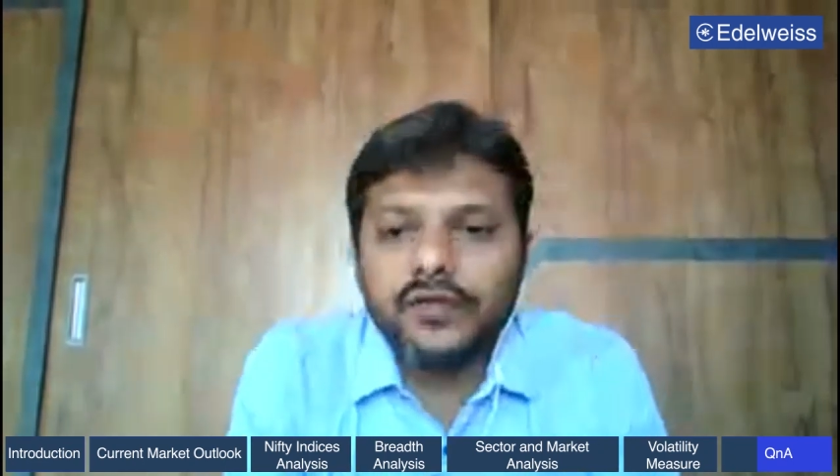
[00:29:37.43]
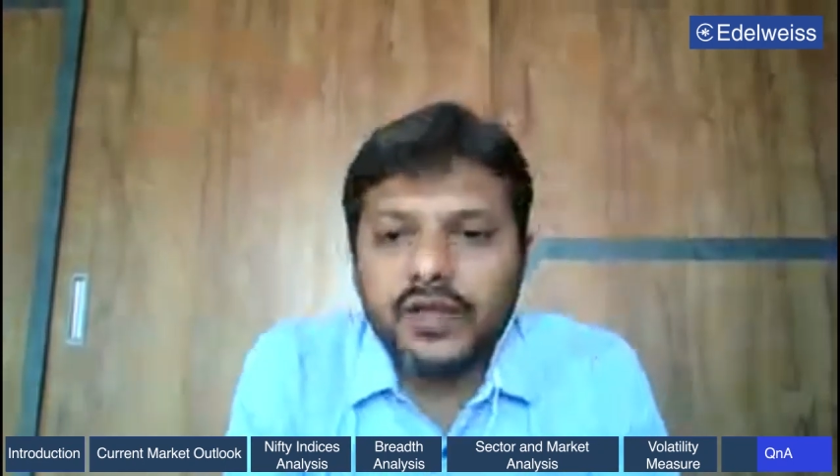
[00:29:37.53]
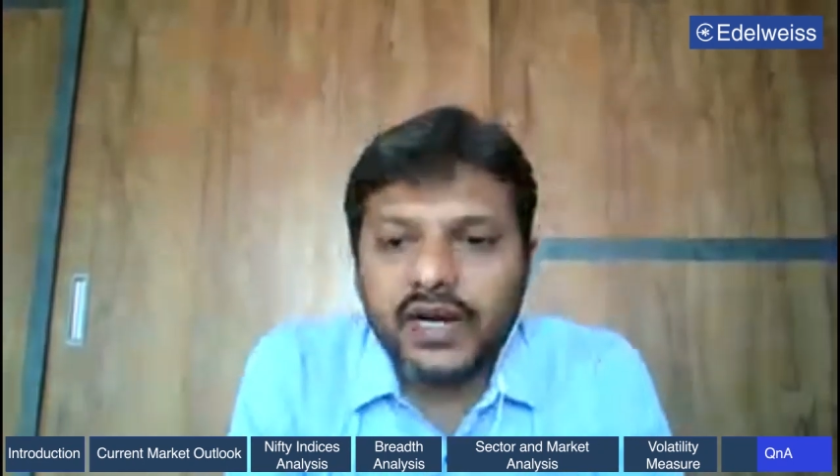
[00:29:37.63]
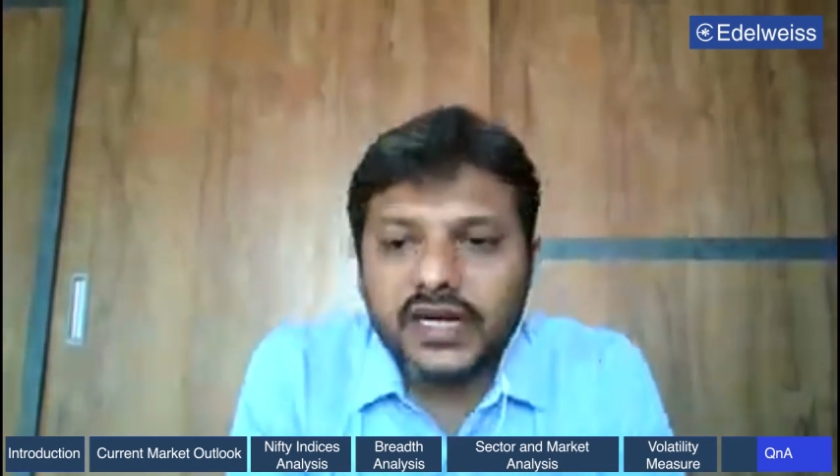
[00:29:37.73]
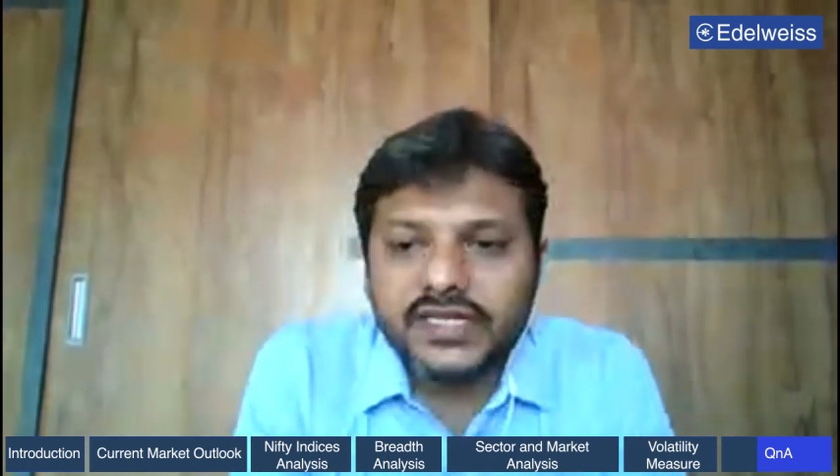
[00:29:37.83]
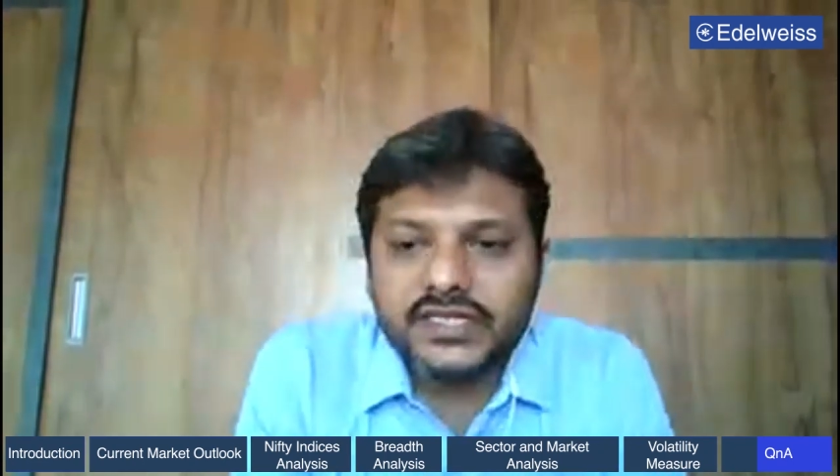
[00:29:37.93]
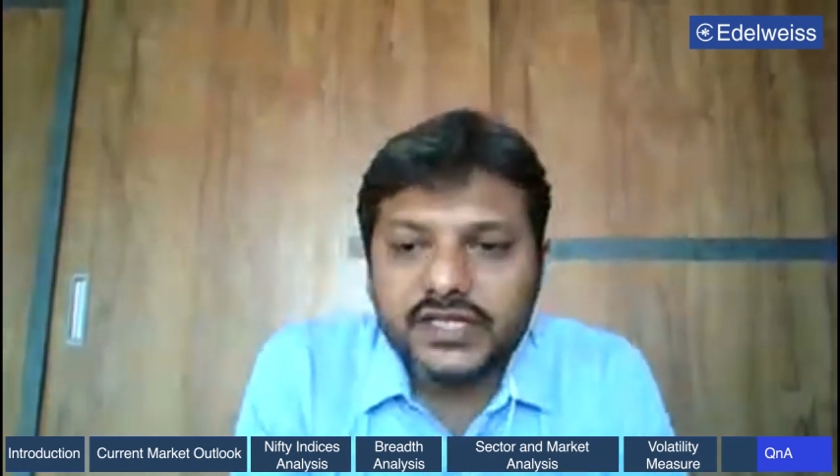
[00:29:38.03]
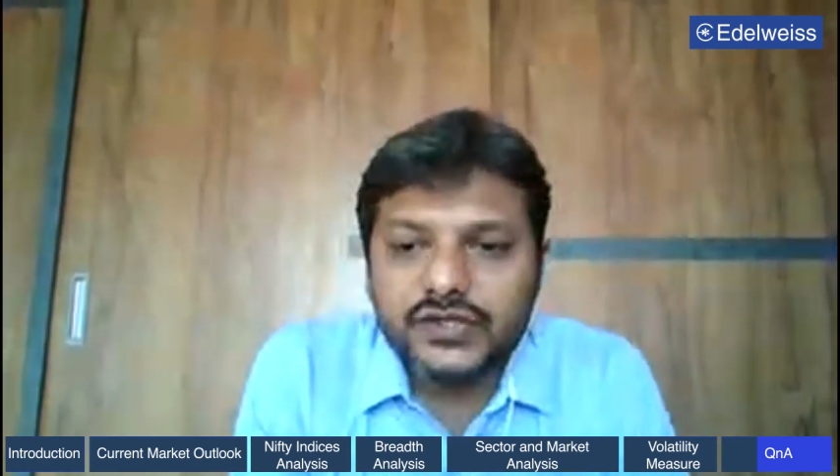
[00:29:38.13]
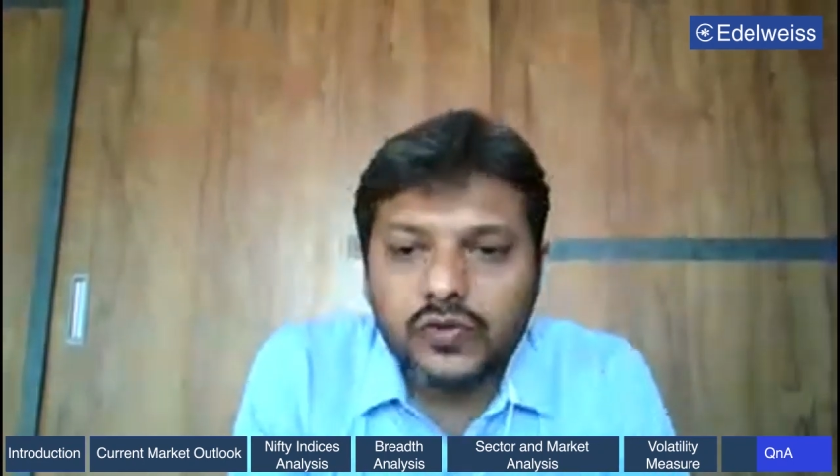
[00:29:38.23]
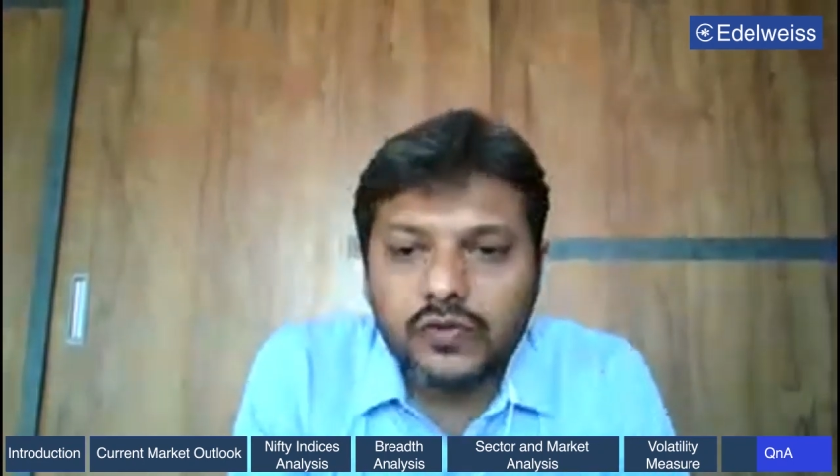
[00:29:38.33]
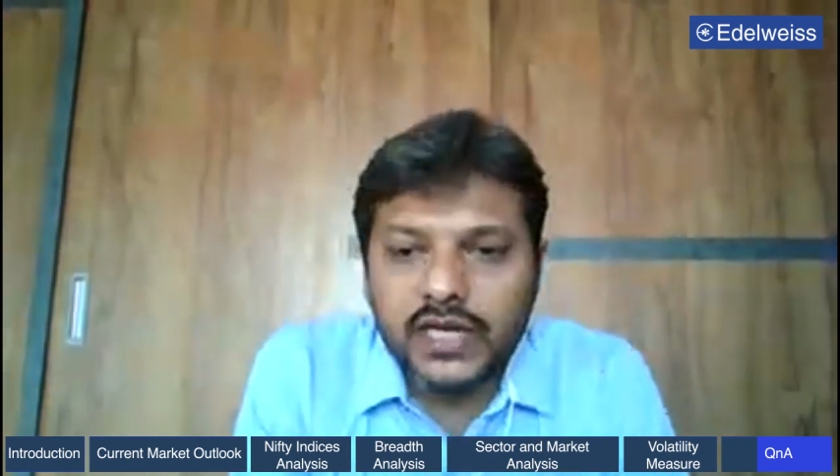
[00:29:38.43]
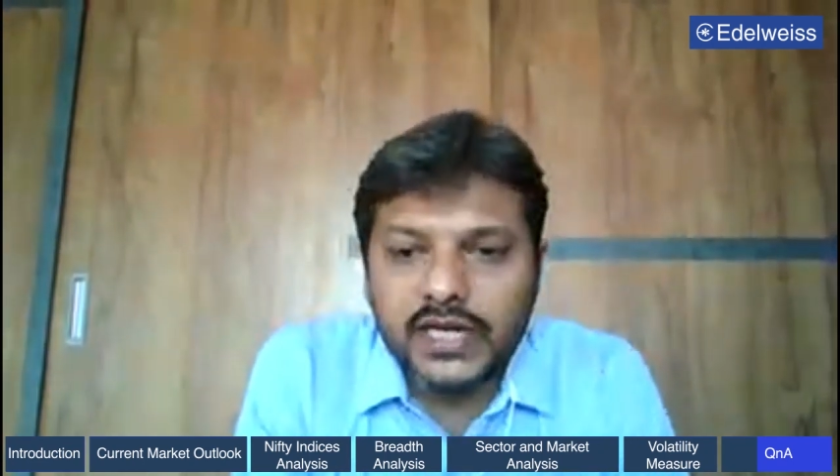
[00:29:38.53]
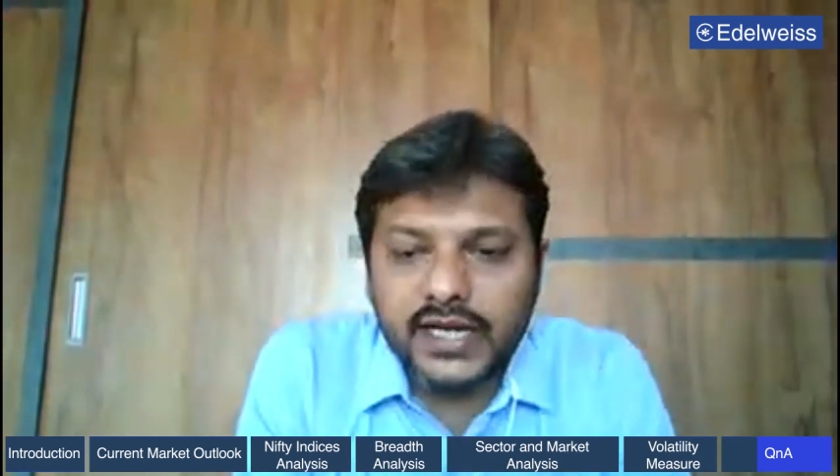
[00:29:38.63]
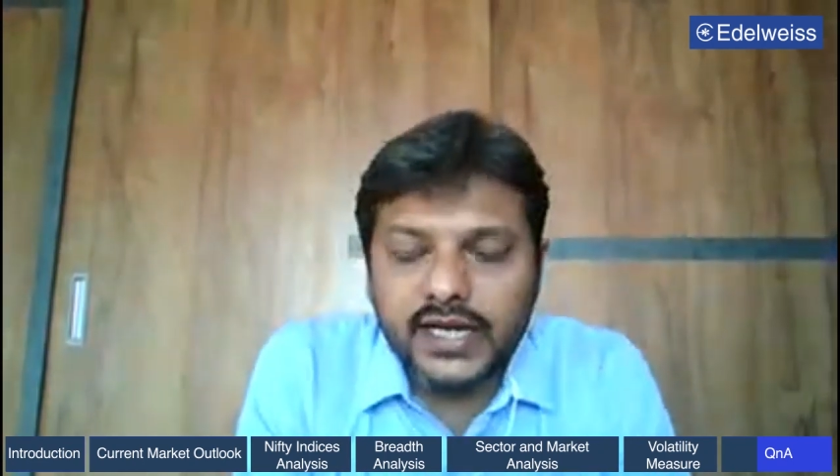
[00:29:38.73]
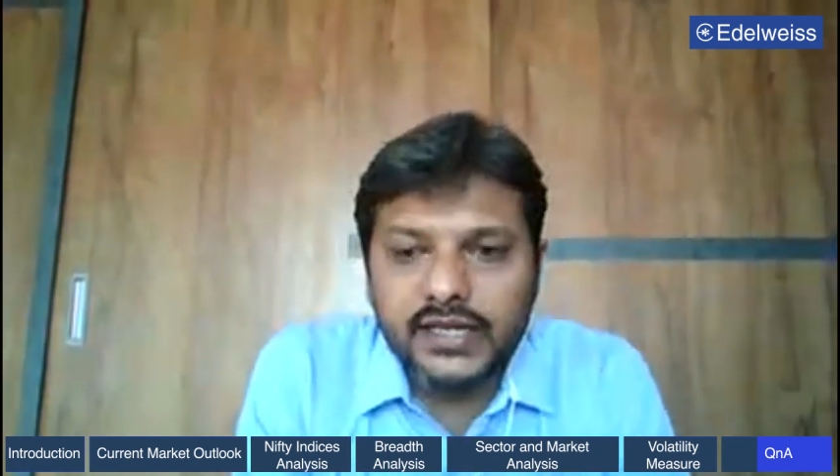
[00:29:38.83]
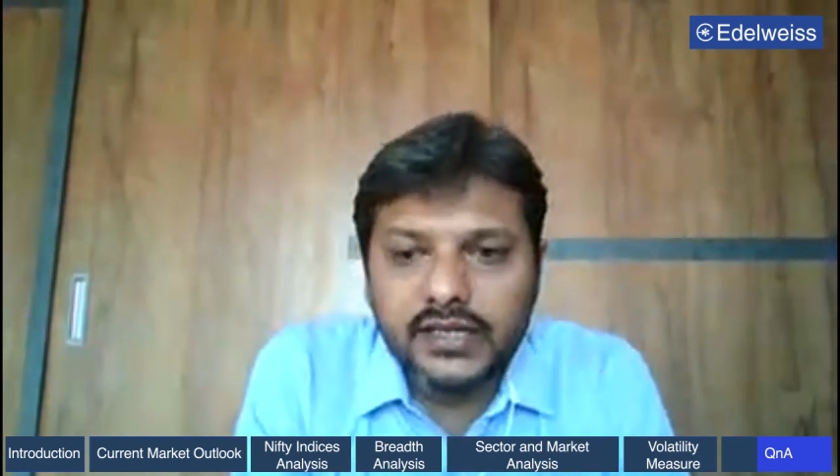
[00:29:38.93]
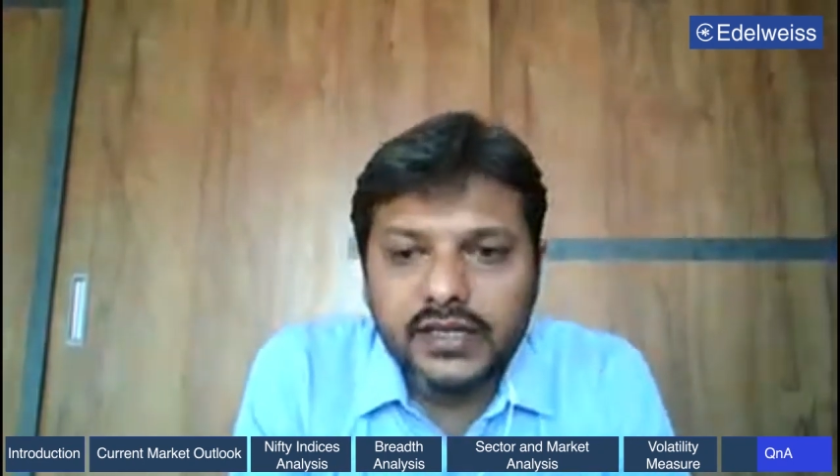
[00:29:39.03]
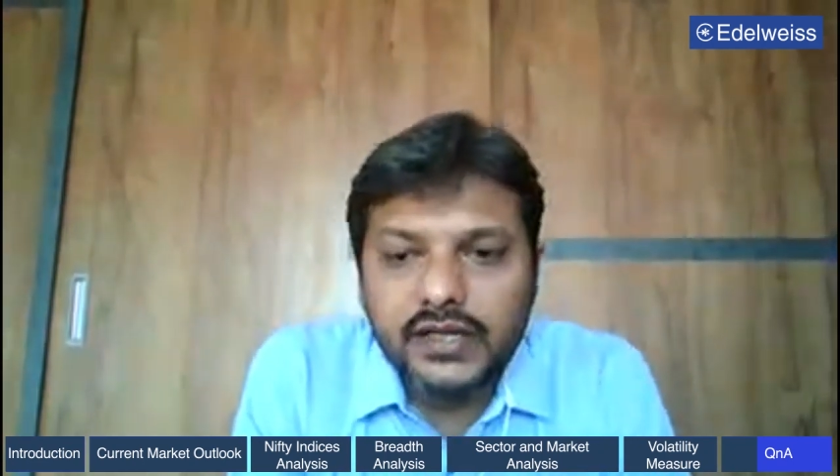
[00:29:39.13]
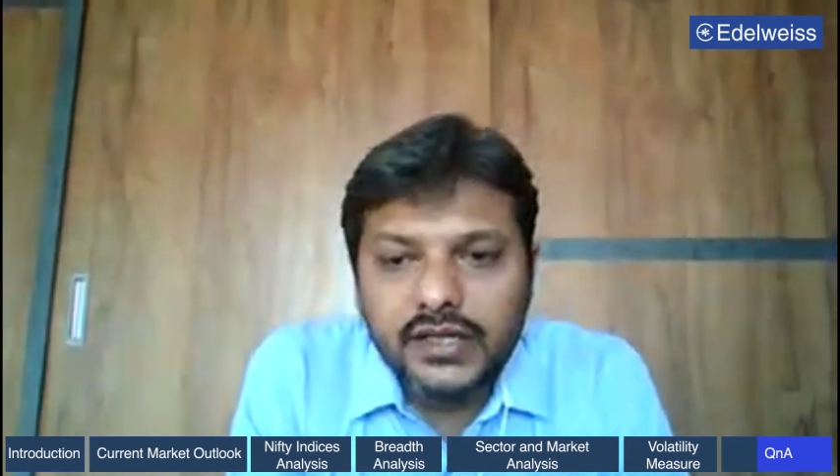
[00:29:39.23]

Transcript: when markets are so volatile